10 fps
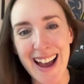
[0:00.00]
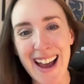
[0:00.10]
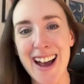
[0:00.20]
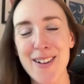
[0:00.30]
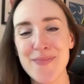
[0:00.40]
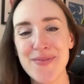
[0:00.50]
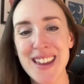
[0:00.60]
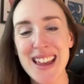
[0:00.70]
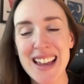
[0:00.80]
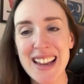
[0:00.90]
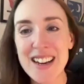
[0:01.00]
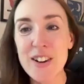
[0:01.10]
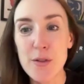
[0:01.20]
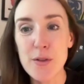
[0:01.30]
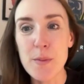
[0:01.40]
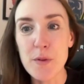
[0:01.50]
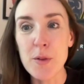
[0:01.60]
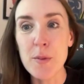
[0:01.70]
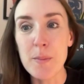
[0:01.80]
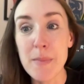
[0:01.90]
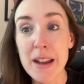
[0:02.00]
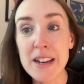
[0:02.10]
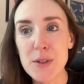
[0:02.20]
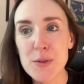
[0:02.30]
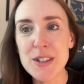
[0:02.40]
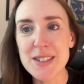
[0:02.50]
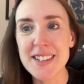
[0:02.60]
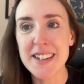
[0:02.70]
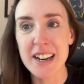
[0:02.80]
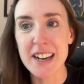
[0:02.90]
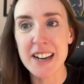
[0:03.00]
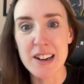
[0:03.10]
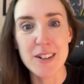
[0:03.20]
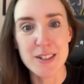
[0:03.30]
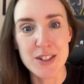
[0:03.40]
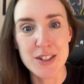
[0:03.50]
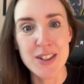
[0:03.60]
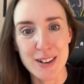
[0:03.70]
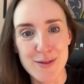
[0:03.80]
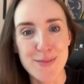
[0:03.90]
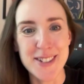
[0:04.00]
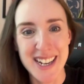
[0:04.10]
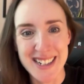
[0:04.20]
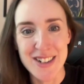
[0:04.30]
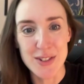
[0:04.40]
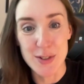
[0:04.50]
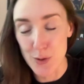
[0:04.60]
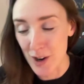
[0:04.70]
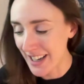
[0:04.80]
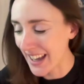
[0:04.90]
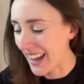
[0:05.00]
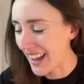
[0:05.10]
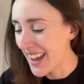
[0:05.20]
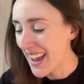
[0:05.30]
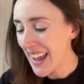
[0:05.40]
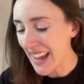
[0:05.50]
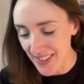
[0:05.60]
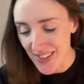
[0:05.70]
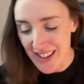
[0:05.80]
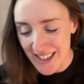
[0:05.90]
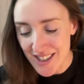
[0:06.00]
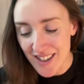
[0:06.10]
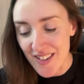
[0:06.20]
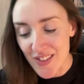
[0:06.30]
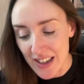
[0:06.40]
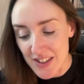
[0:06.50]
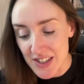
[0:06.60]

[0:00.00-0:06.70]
For many of the reasons that I learned then from 10 years of working in theatre, that,